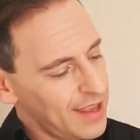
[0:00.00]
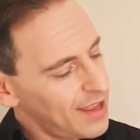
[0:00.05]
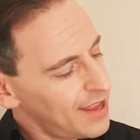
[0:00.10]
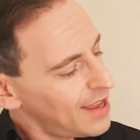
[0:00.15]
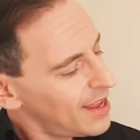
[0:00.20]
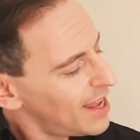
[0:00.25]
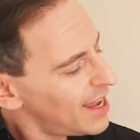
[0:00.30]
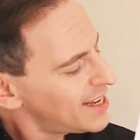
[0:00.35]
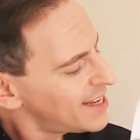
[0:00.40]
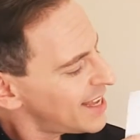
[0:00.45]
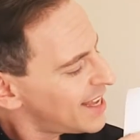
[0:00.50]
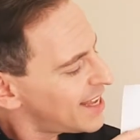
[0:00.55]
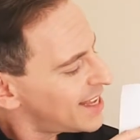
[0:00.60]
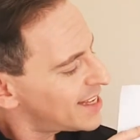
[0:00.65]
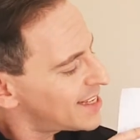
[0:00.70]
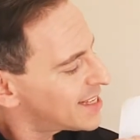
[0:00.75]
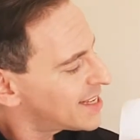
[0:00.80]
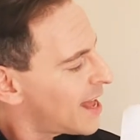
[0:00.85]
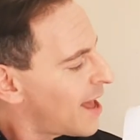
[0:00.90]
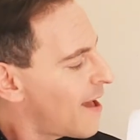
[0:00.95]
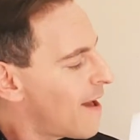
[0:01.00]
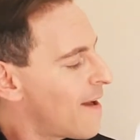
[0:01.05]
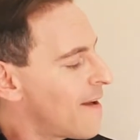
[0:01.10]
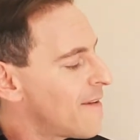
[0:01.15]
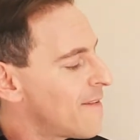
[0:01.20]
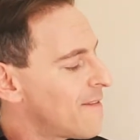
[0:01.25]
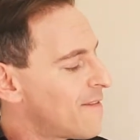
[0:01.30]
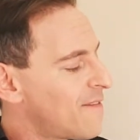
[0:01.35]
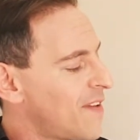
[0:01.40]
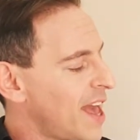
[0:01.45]
It is
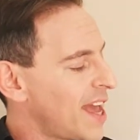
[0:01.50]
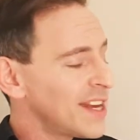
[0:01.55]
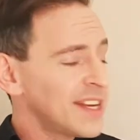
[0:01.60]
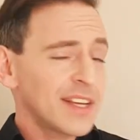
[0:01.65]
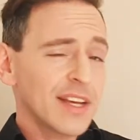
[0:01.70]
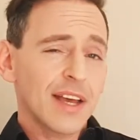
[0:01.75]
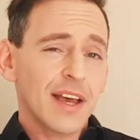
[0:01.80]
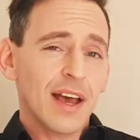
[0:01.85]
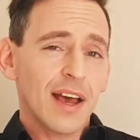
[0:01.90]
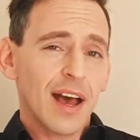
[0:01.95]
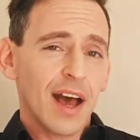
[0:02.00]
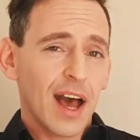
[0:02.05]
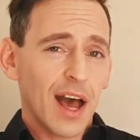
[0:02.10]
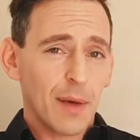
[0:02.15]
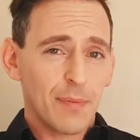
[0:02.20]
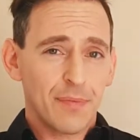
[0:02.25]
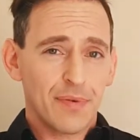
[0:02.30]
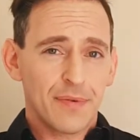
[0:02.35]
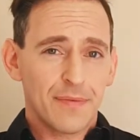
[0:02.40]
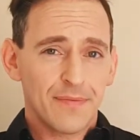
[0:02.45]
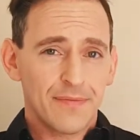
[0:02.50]
fed up.